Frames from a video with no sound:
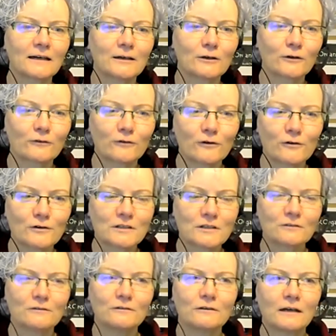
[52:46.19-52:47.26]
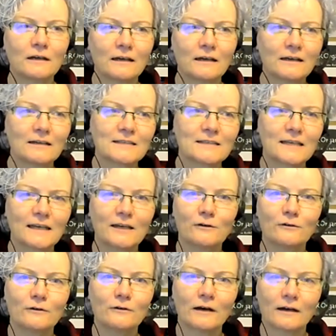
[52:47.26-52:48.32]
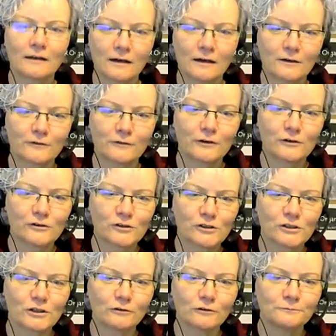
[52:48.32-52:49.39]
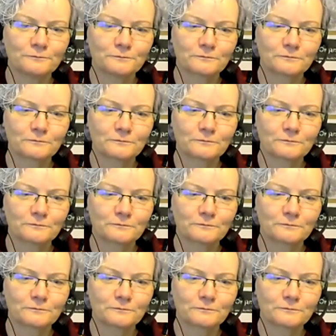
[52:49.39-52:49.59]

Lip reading: look forward to seeing you on a future show.